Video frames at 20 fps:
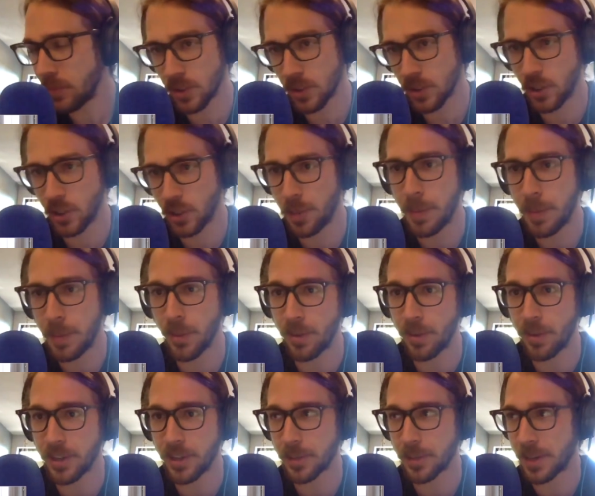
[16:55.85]
to the people that
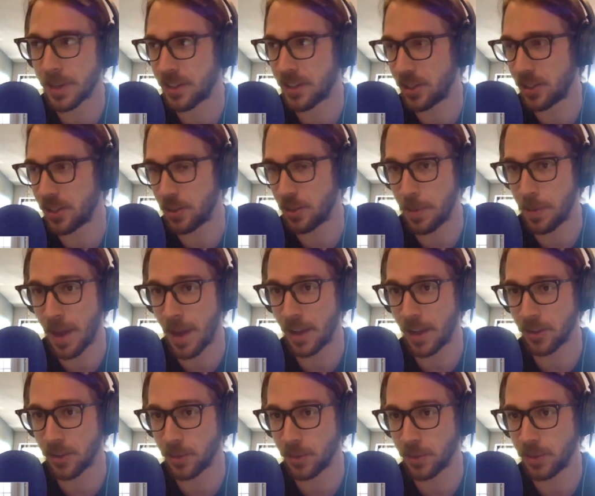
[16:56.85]
we expected it to be
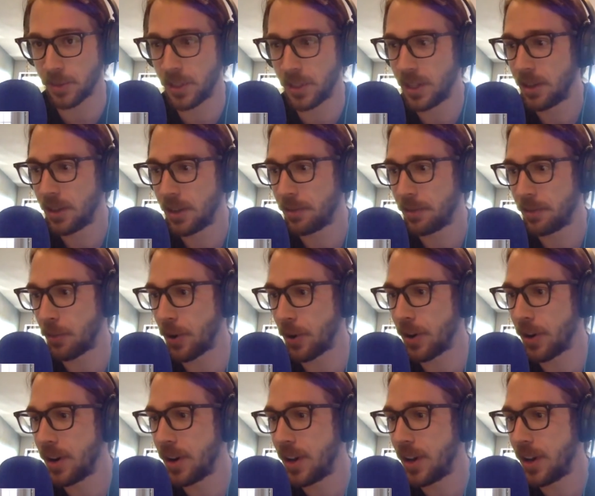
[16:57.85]
palatable
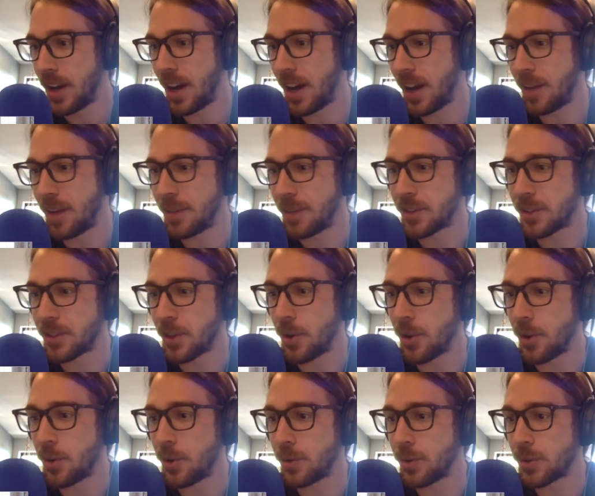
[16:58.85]
for. And
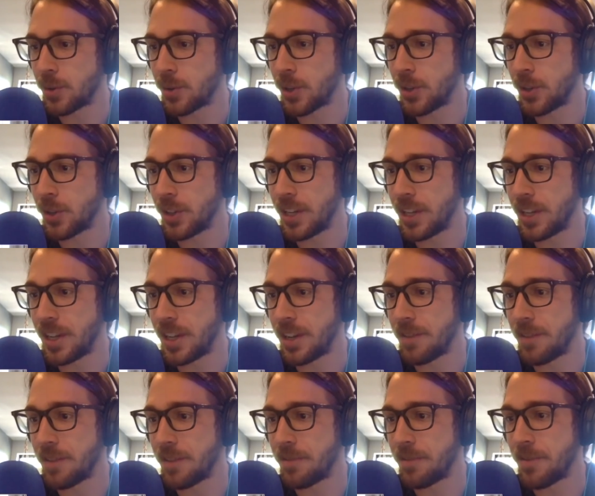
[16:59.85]
so certainly
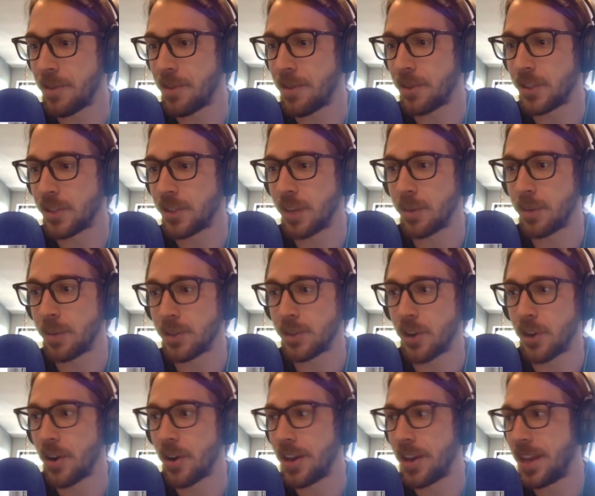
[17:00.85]
if those numbers
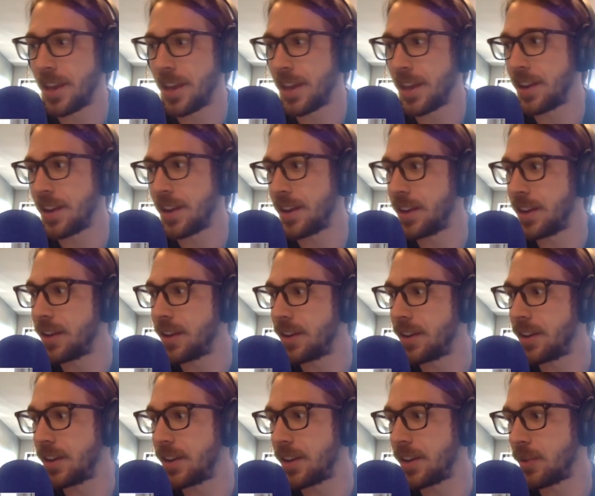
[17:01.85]
aren't hit in
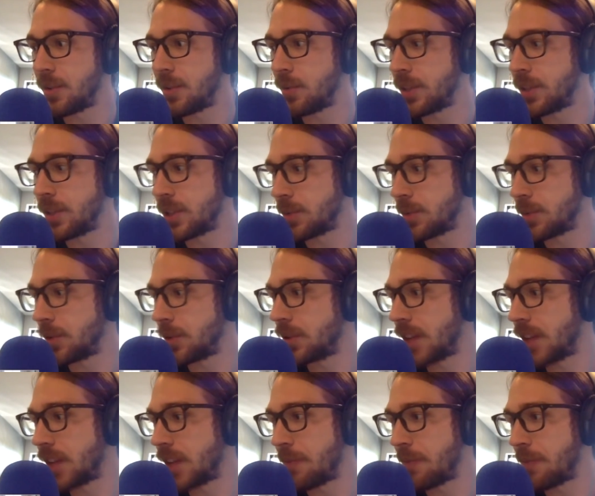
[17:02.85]
a reasonable
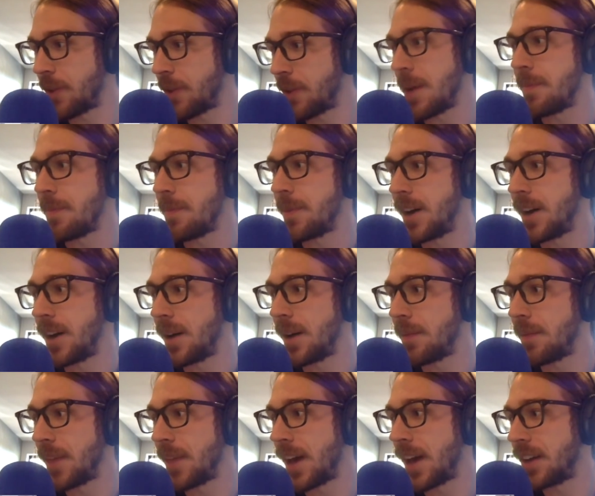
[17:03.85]
time frame,
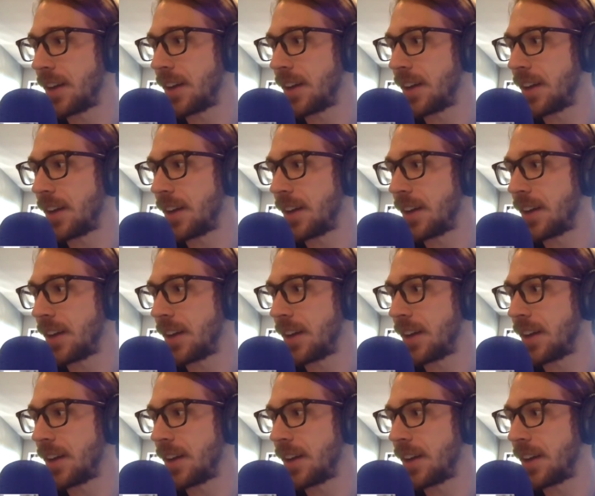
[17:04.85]
that